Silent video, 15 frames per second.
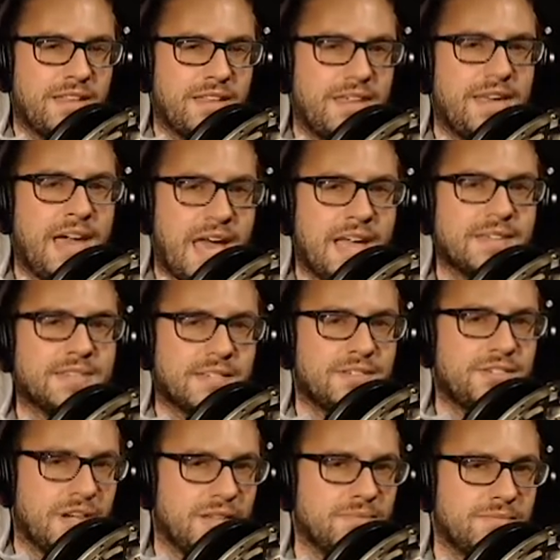he has to
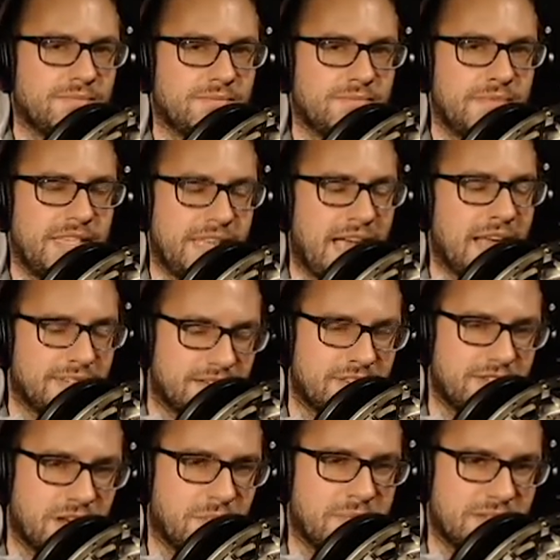jump. He has to
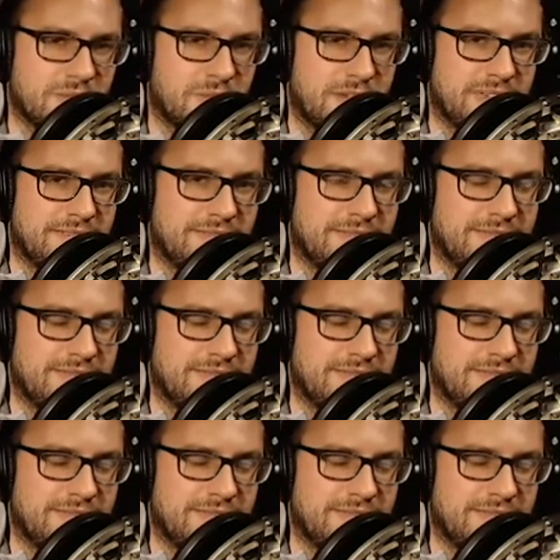jump this one.